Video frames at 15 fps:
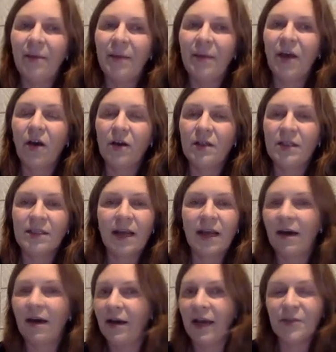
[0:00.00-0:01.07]
because
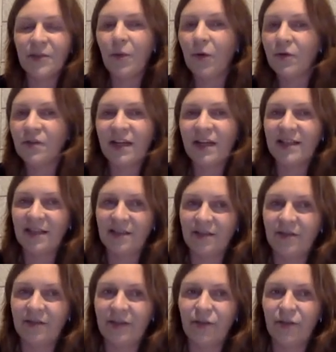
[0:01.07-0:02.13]
it's both
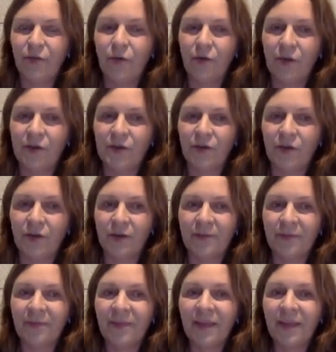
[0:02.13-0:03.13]
necessary to focus on.